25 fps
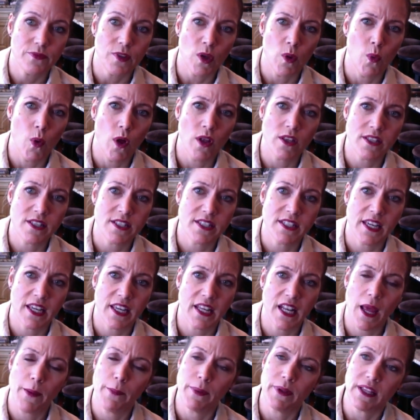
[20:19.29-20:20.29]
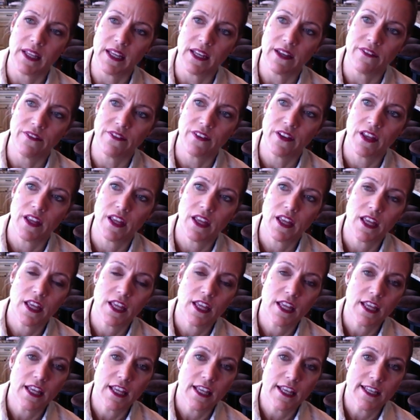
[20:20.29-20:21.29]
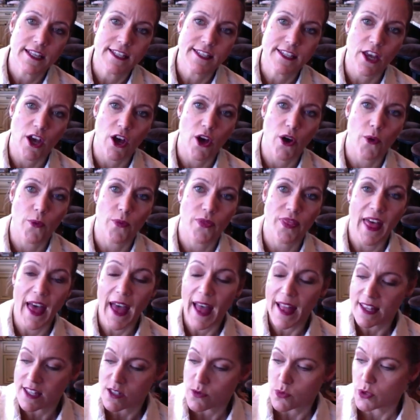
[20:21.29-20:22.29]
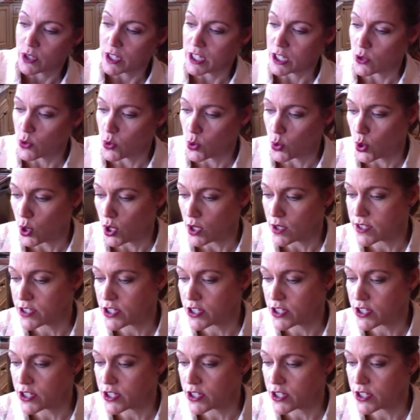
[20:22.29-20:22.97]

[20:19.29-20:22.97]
Walt's ticket, I believe. So that's really cool.